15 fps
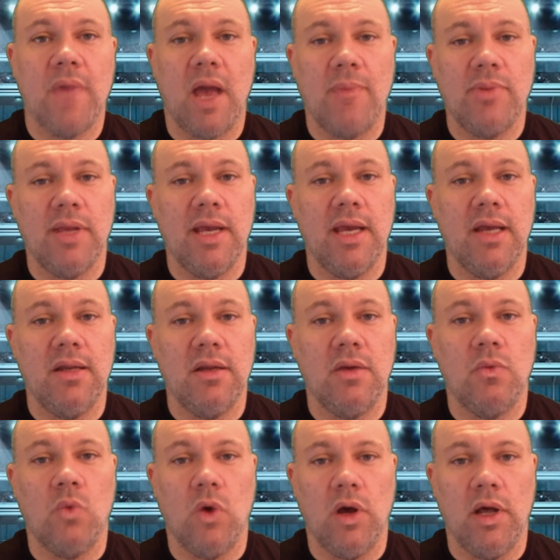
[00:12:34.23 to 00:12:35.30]
I played
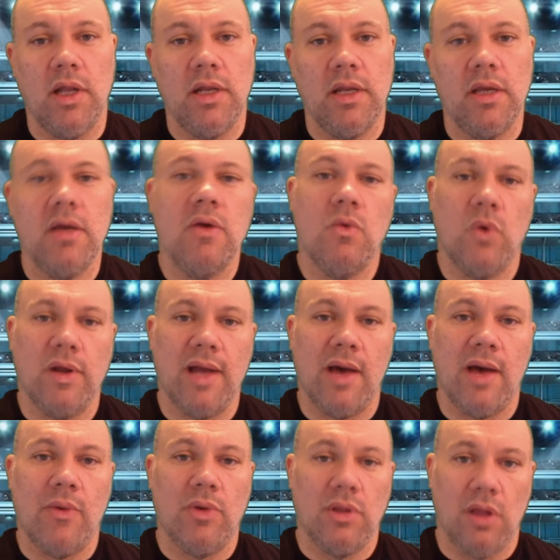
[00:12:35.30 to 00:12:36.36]

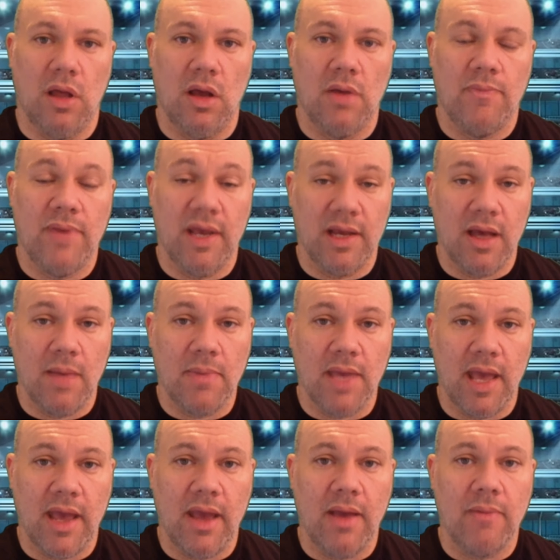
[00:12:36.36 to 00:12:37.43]
one-hour long pickup
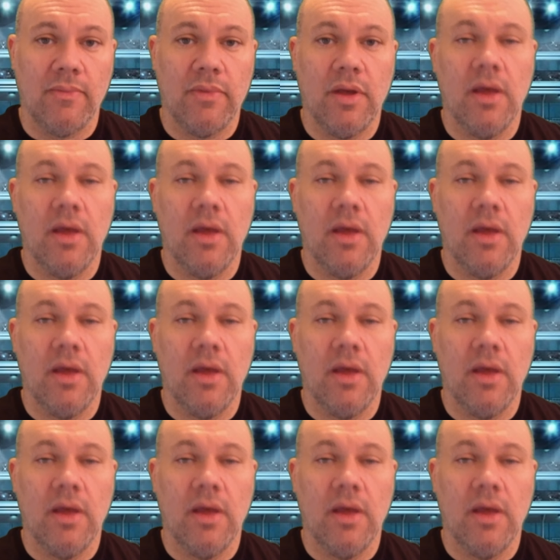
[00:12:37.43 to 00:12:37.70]
game,